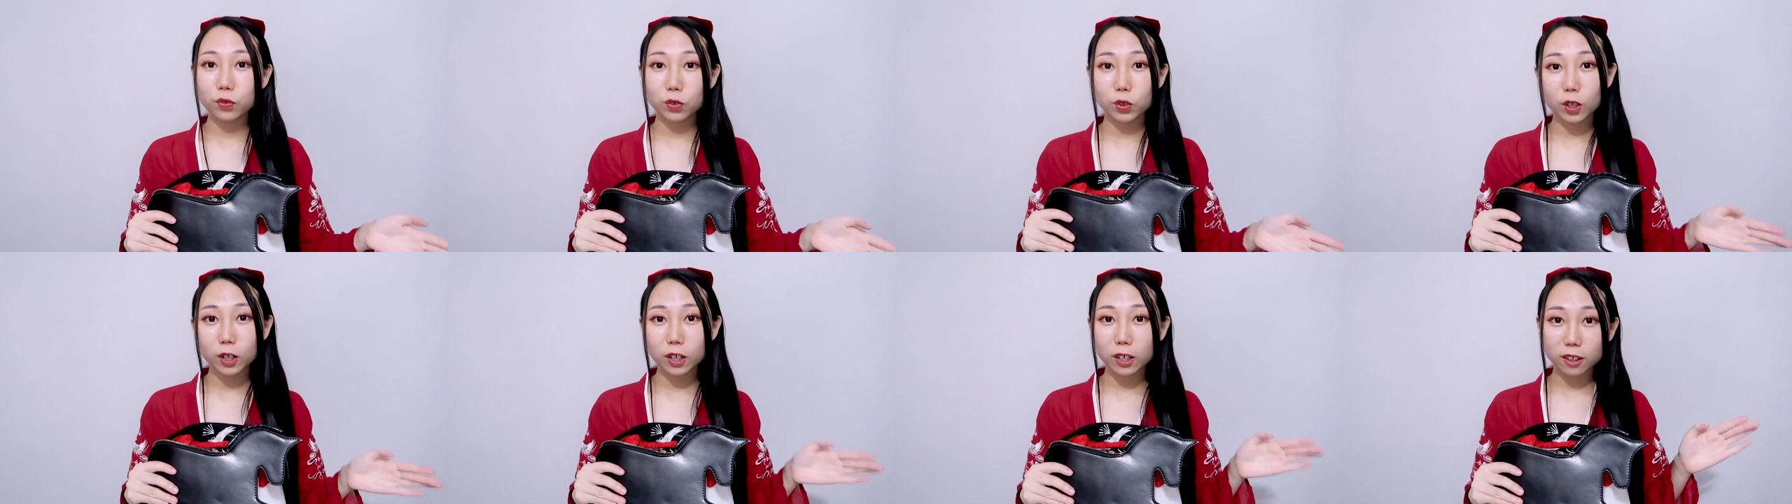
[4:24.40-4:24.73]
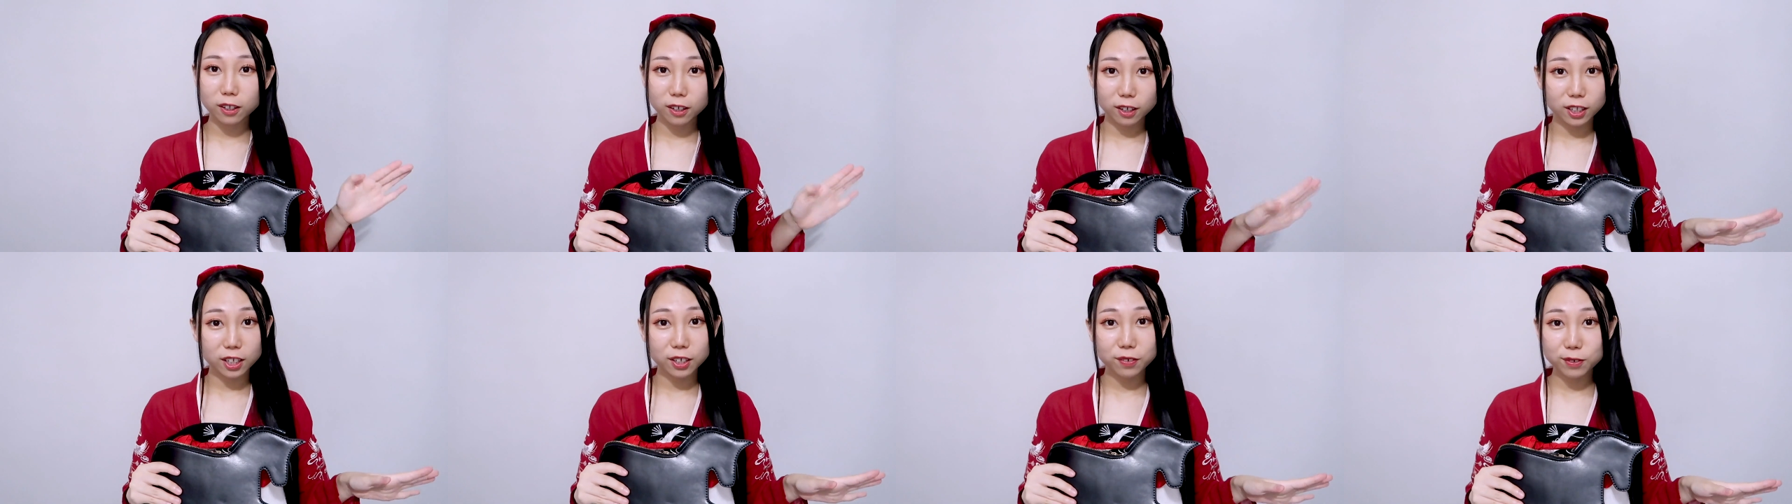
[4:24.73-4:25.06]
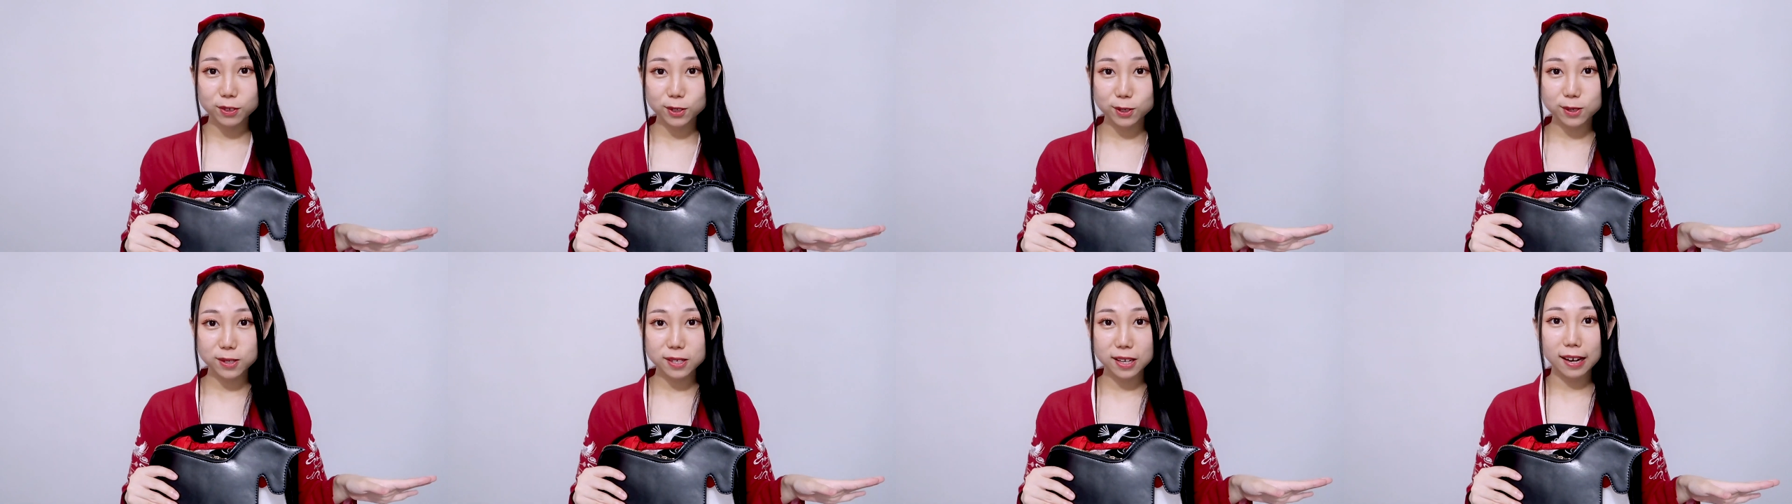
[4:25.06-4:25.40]
for a lot of
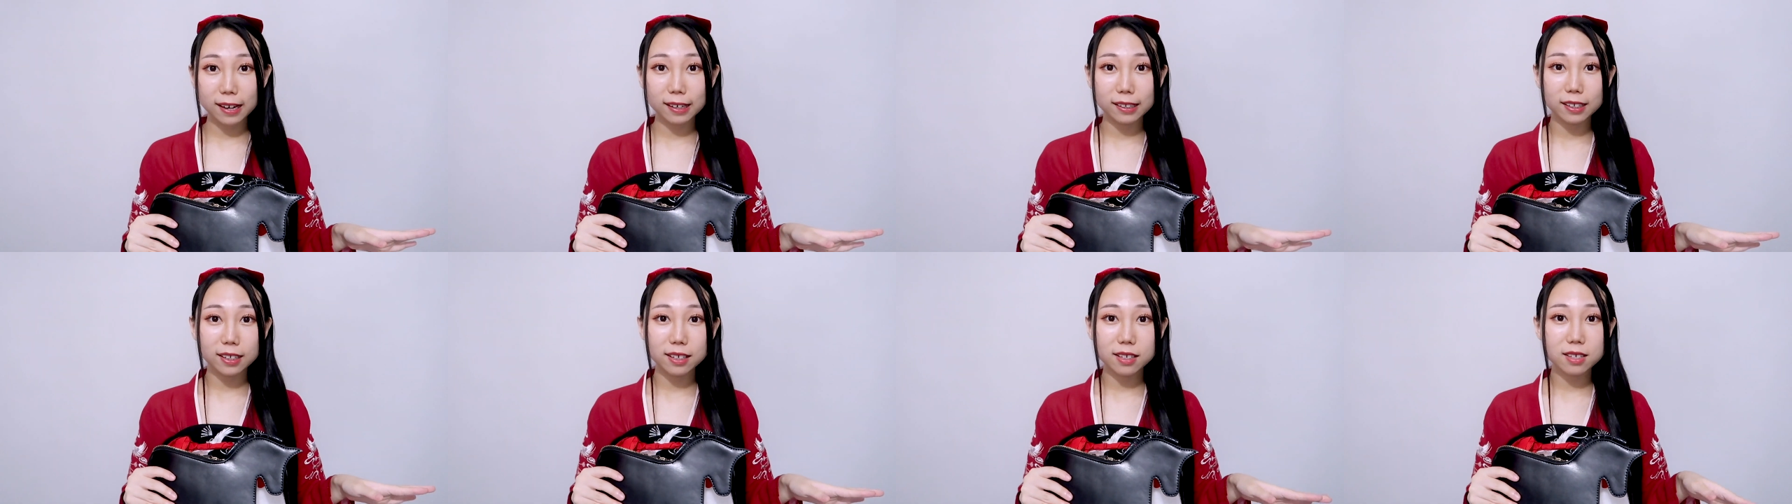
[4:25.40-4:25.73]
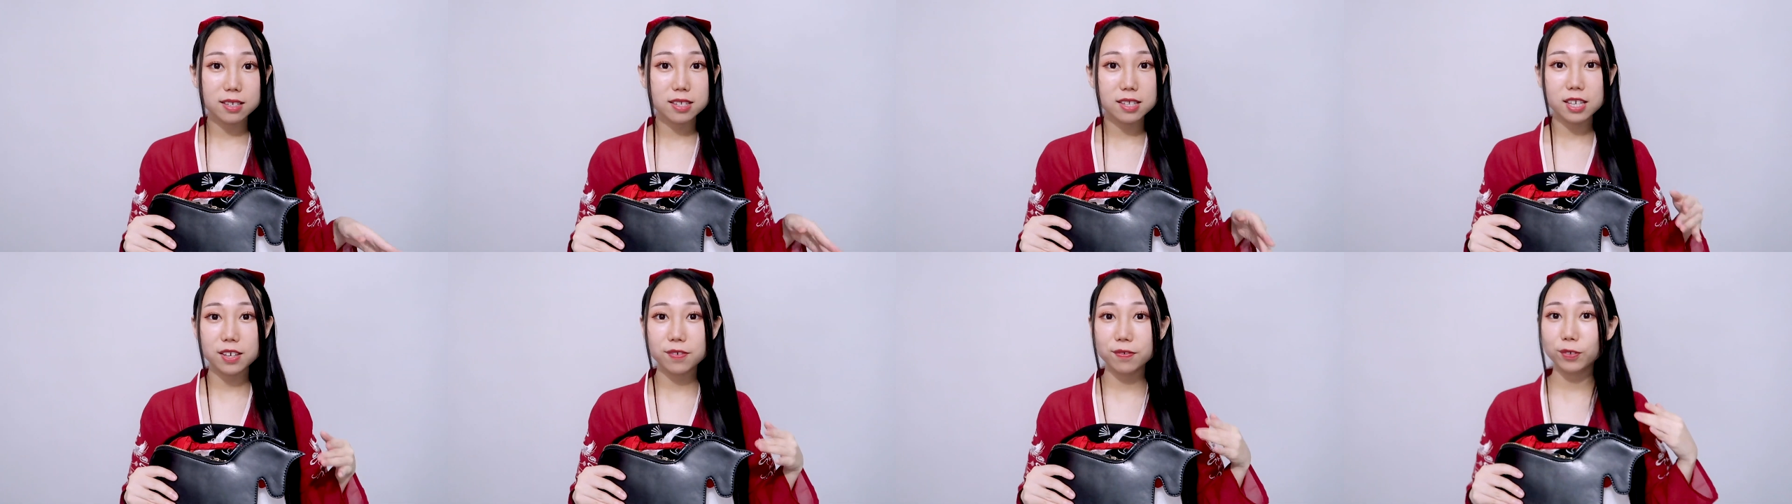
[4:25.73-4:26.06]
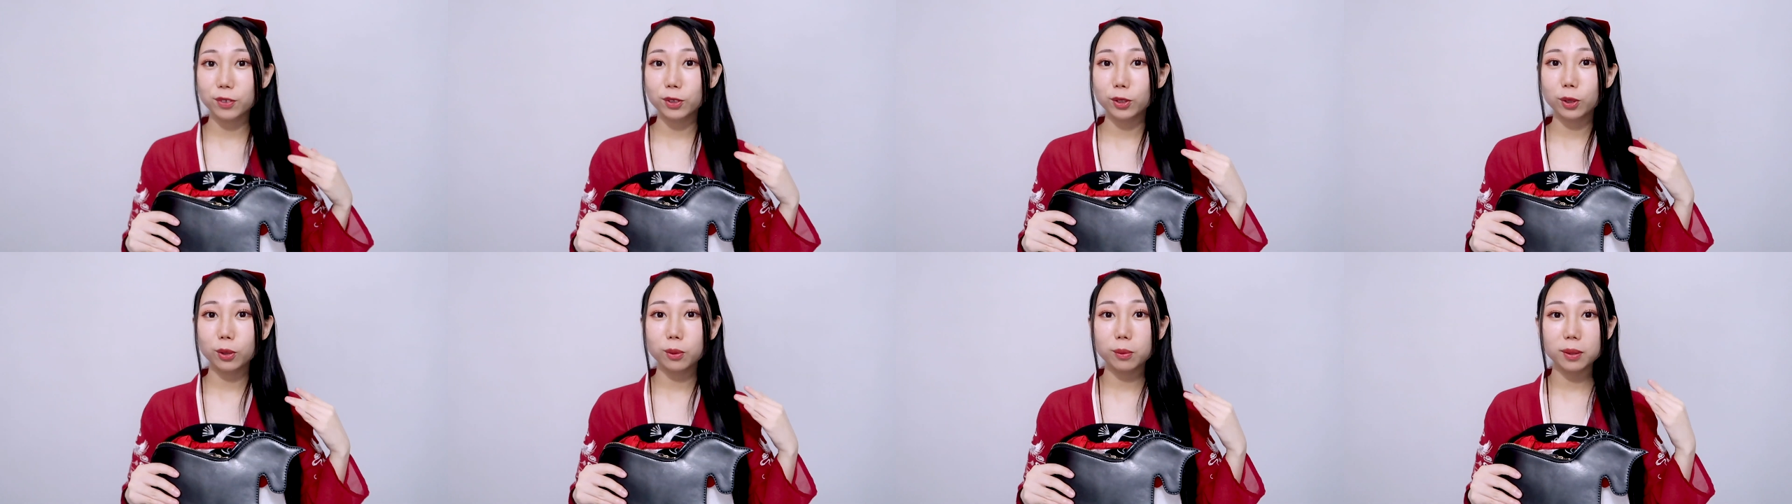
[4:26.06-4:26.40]
those items, if
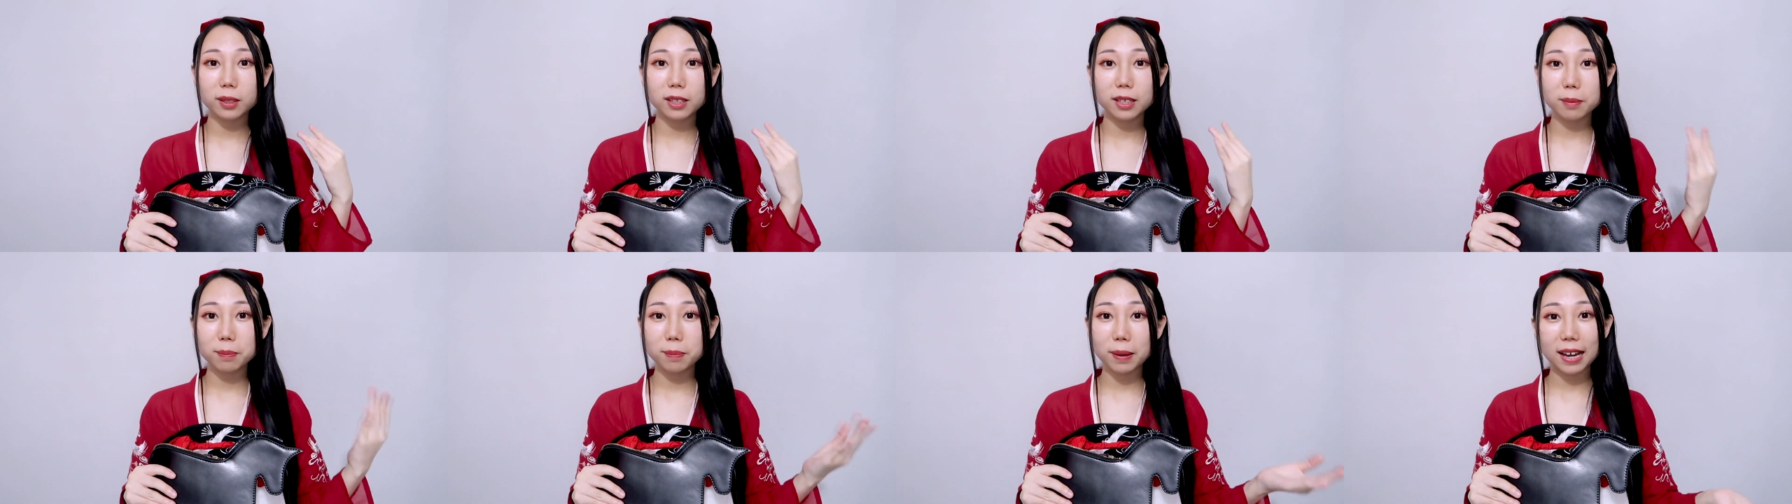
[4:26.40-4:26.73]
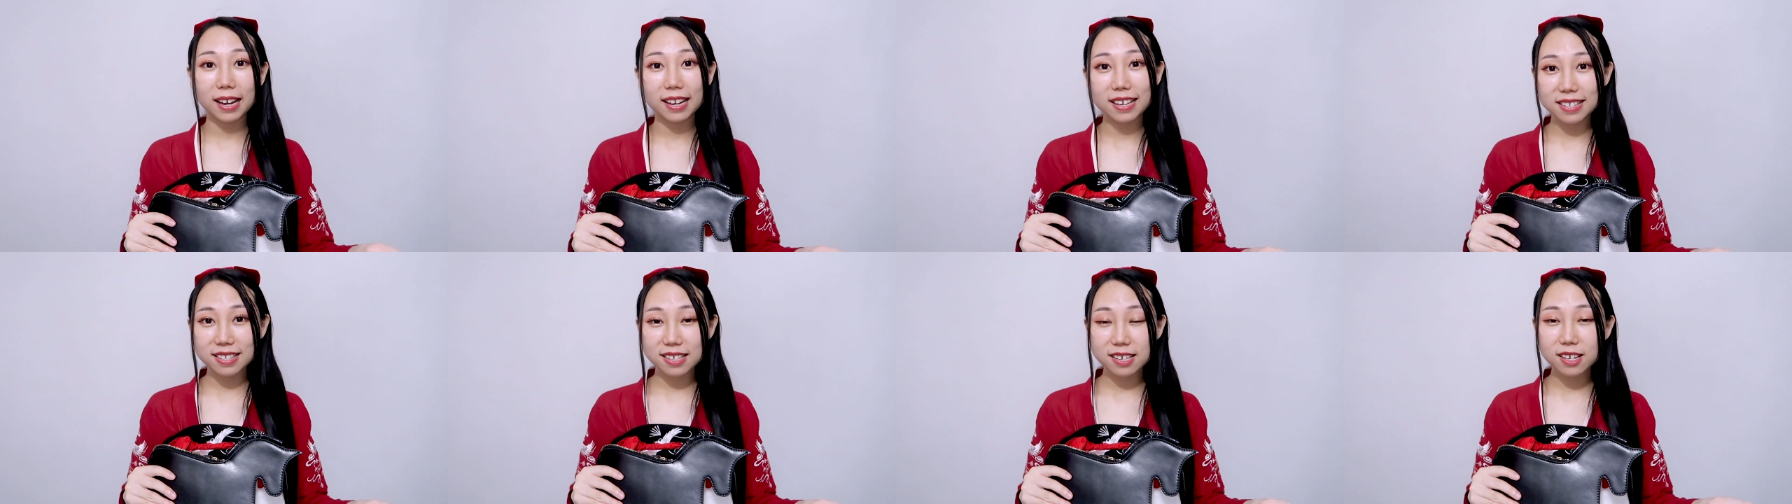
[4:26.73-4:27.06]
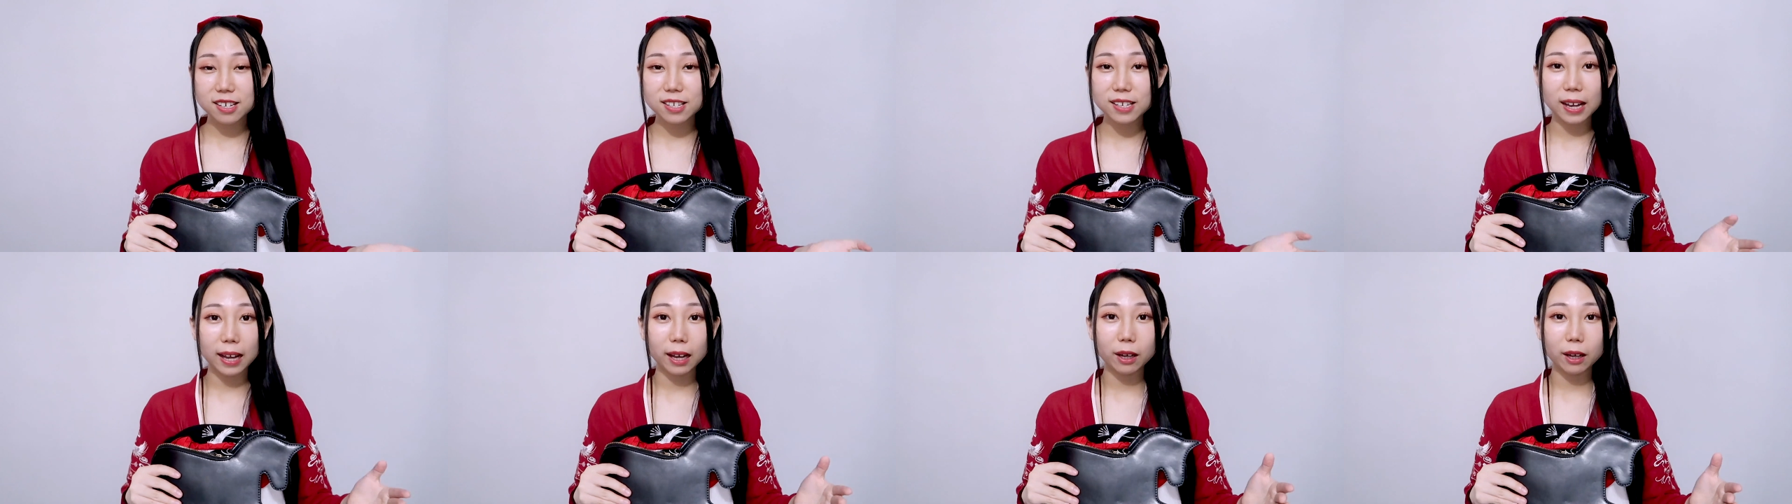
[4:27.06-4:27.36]
nobody buys it,